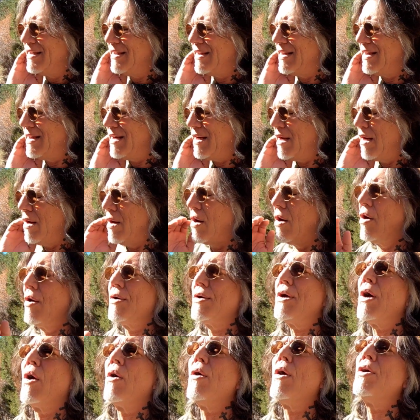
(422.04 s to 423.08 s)

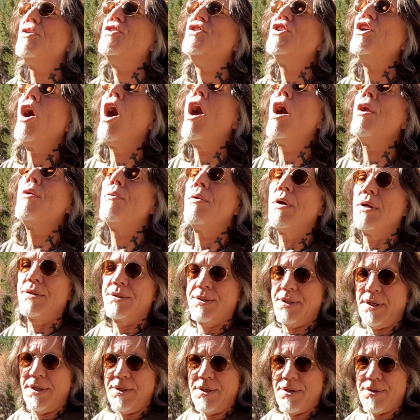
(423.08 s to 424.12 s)
or
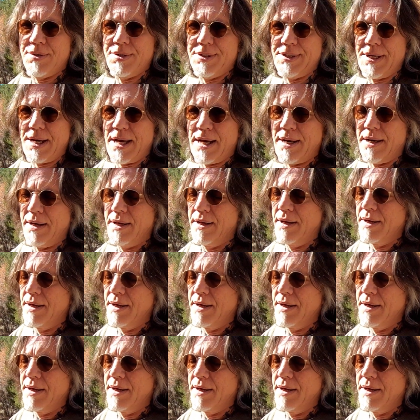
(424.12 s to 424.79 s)
genres in your set.